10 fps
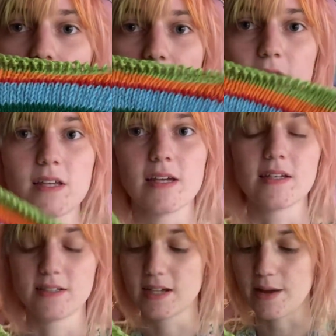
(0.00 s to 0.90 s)
these
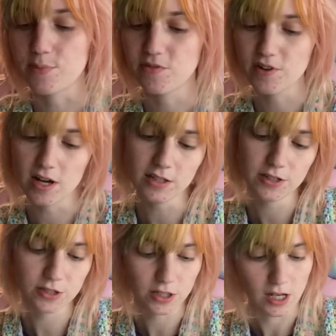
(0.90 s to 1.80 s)
like type of
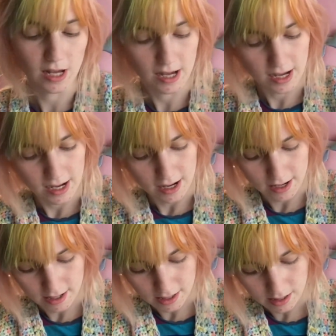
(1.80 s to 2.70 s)
colors.
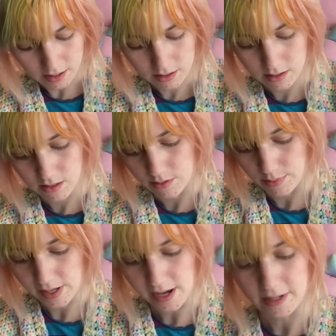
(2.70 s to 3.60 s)

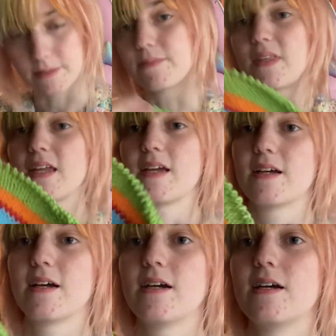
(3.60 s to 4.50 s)
But yeah,
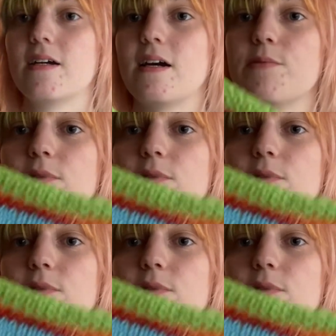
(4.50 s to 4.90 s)
I'm